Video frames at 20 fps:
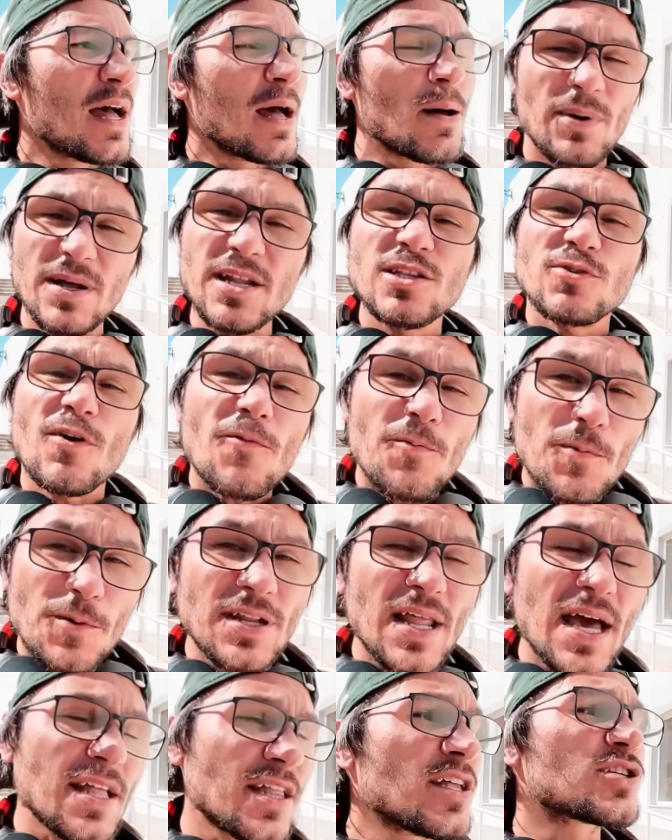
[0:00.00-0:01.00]
But the
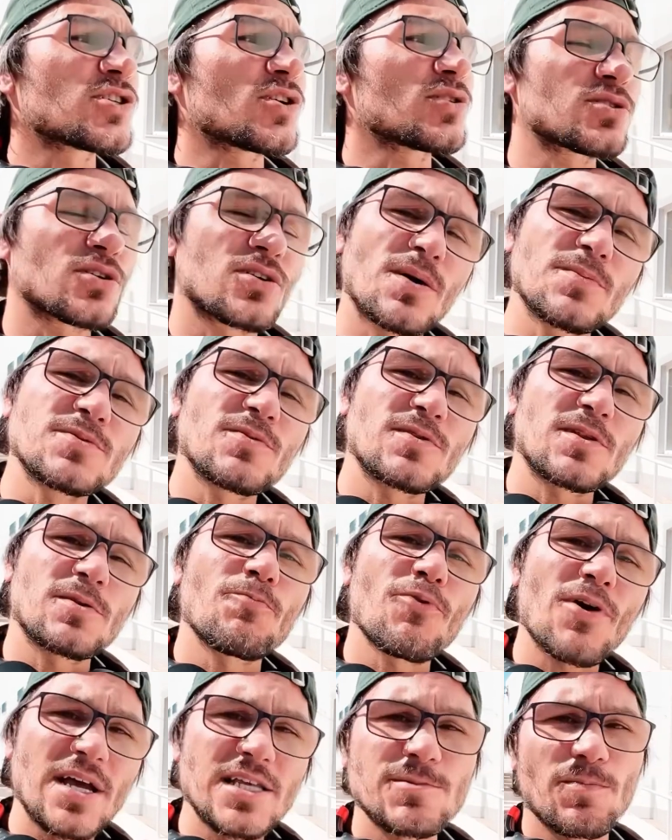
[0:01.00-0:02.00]
12.9-inch also comes with a
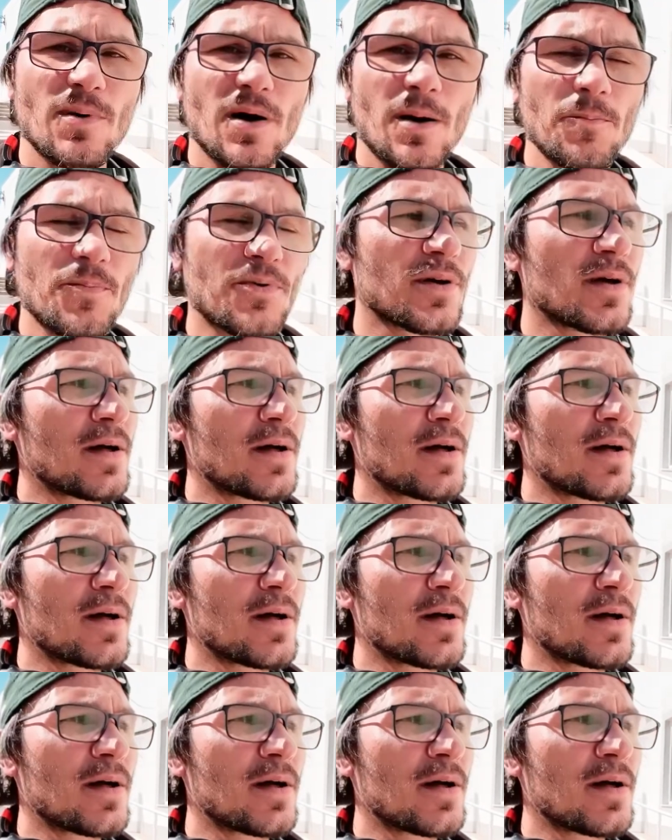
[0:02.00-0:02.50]
price bump.